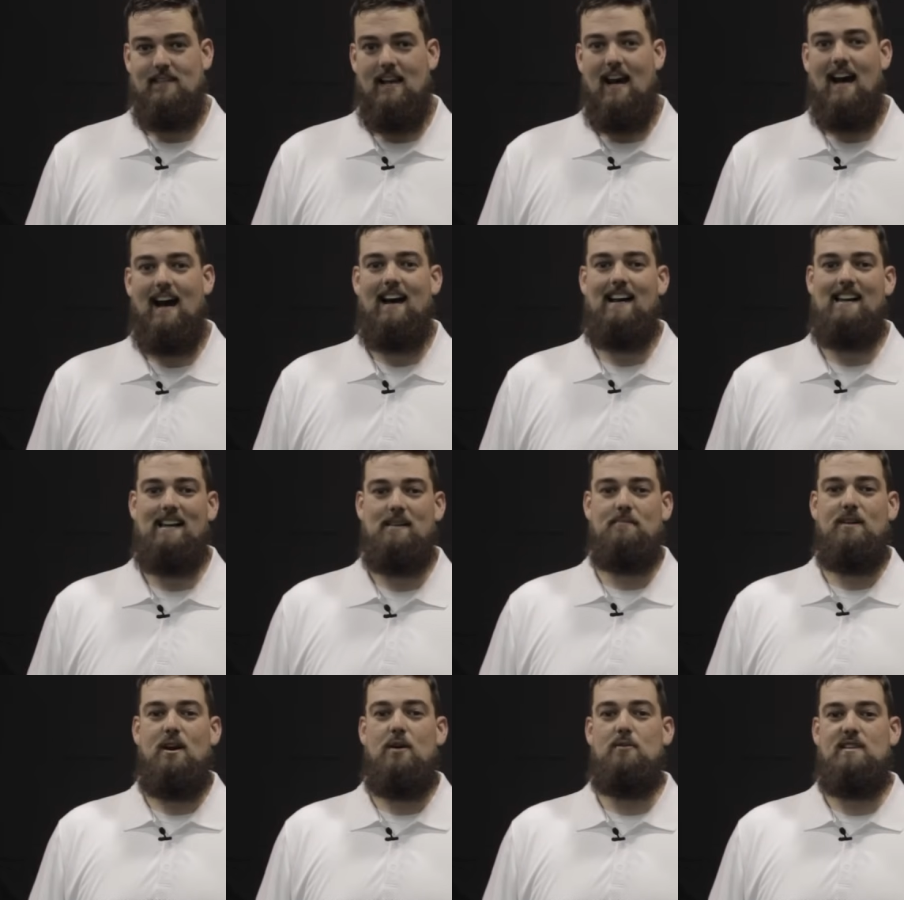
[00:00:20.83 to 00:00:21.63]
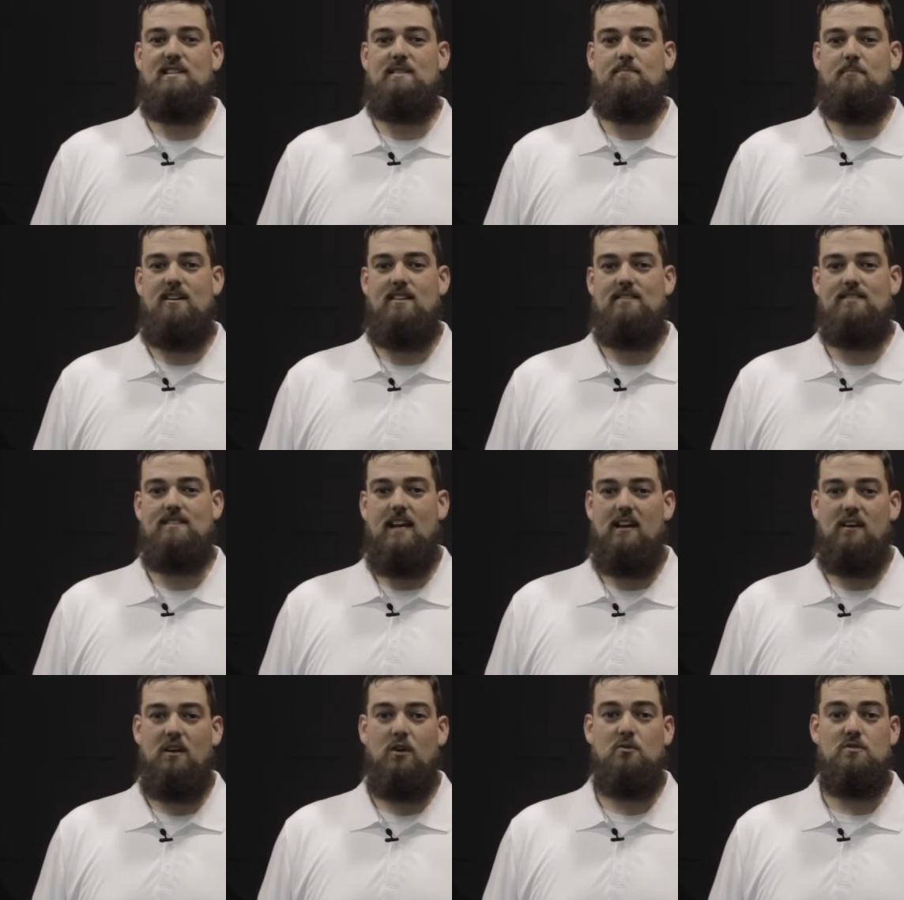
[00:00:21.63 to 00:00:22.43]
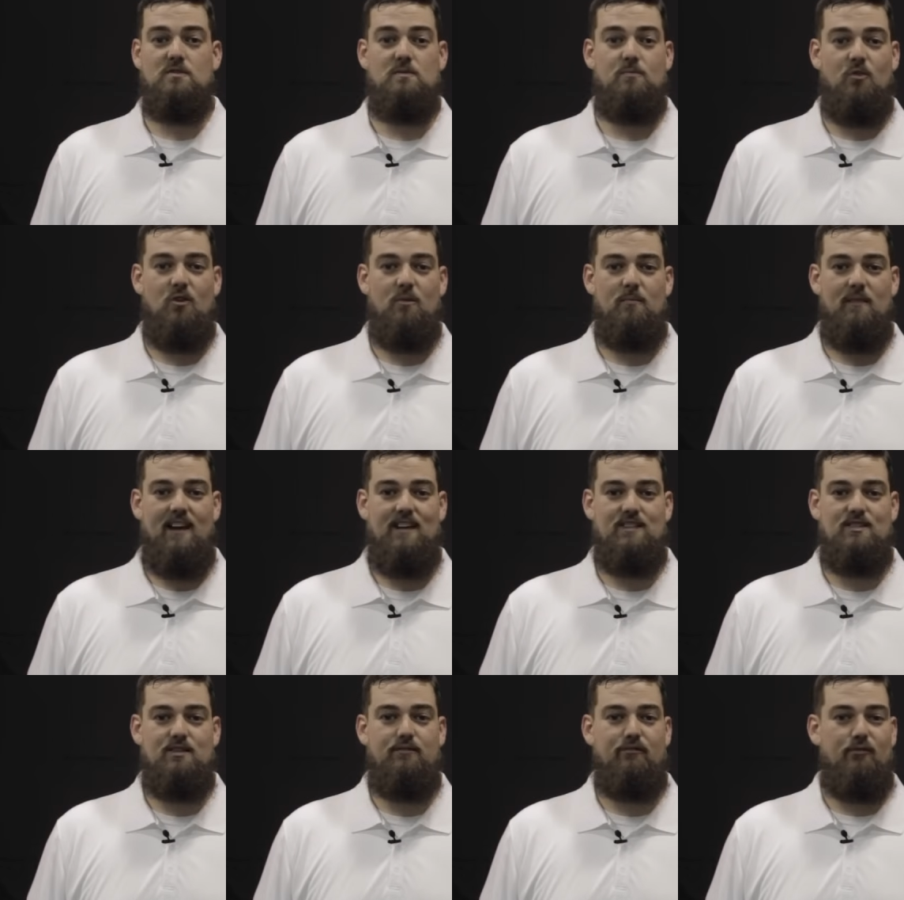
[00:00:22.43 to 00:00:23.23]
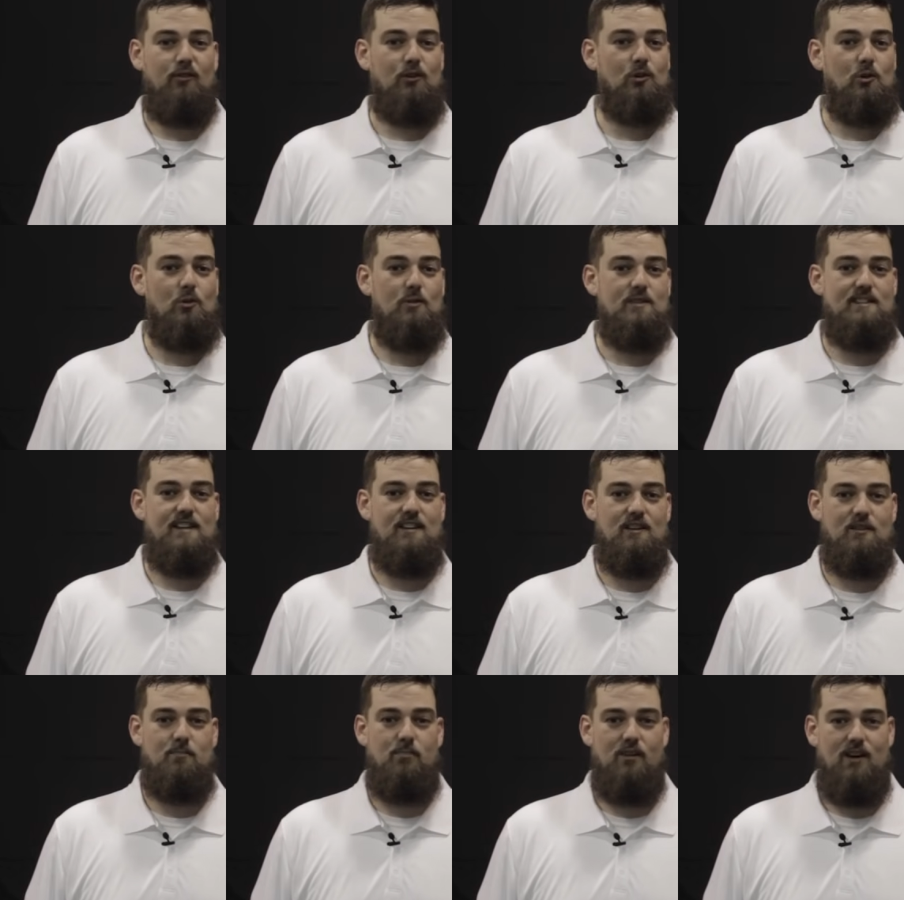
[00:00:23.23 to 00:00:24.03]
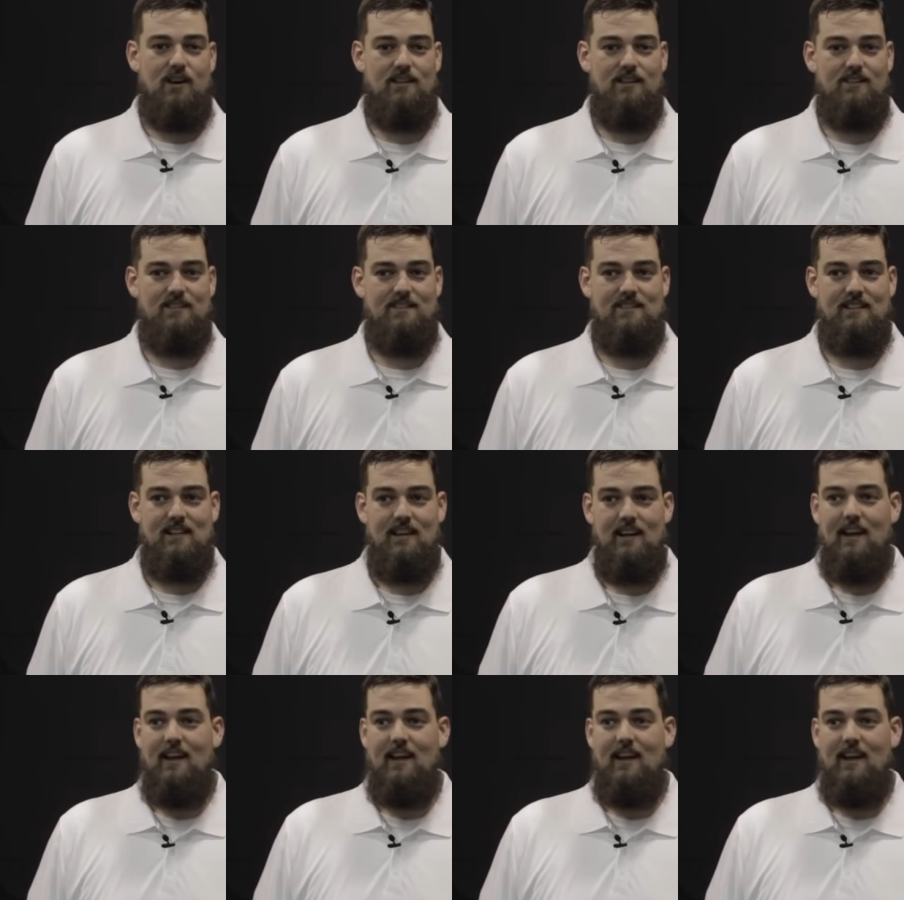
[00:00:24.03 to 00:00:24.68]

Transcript: Hi, I'm Cody Smith, Technical Support Manager for Cloyes Gearing Products.